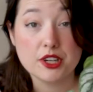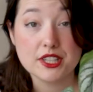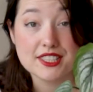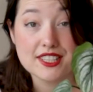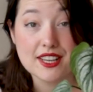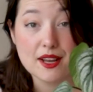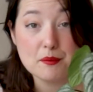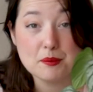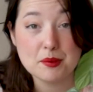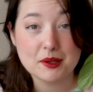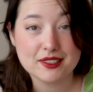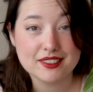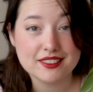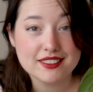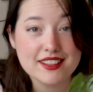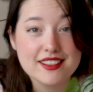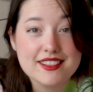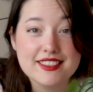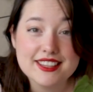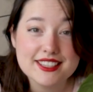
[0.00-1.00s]

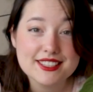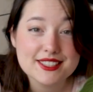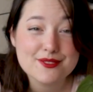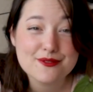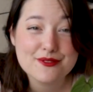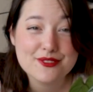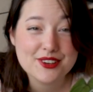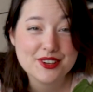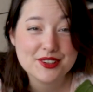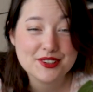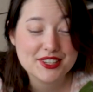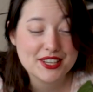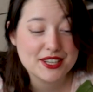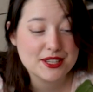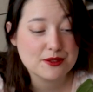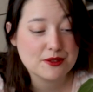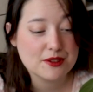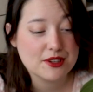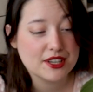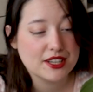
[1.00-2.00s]
example, this
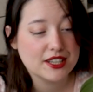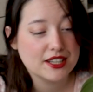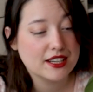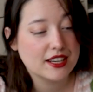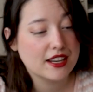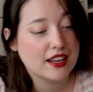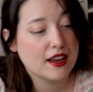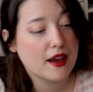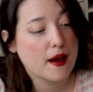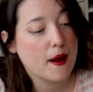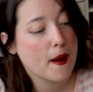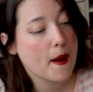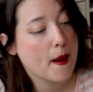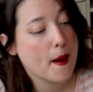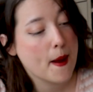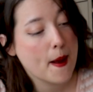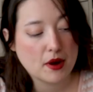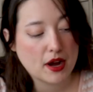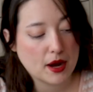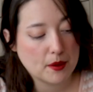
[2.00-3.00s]
Philodendron
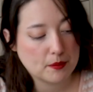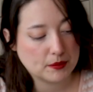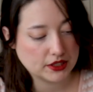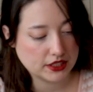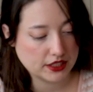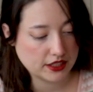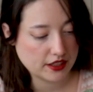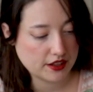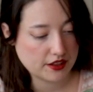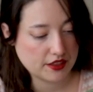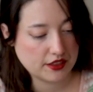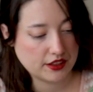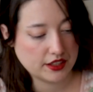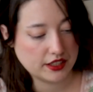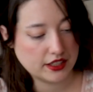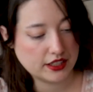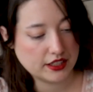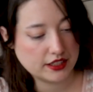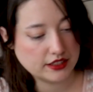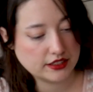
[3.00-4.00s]
Marmai, I
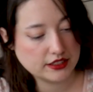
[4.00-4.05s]
think it